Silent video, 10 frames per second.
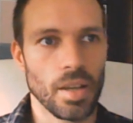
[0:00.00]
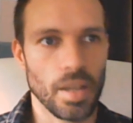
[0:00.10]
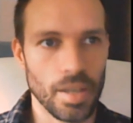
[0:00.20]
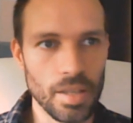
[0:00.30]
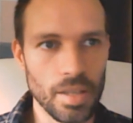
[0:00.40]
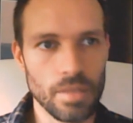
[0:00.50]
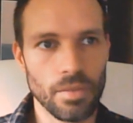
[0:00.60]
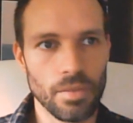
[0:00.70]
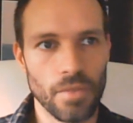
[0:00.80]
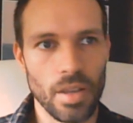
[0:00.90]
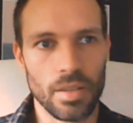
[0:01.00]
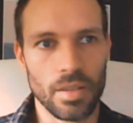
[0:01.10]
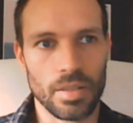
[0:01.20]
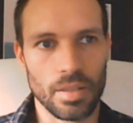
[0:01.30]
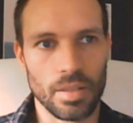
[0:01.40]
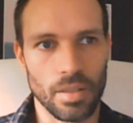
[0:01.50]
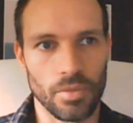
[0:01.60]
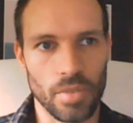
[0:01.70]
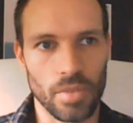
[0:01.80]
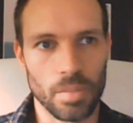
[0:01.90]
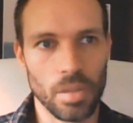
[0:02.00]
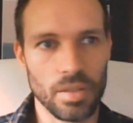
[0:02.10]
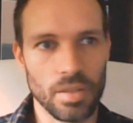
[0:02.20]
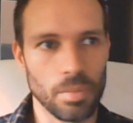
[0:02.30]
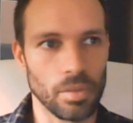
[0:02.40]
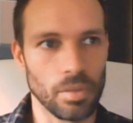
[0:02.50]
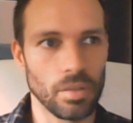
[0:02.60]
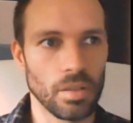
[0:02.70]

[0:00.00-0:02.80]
into the face of the responsible,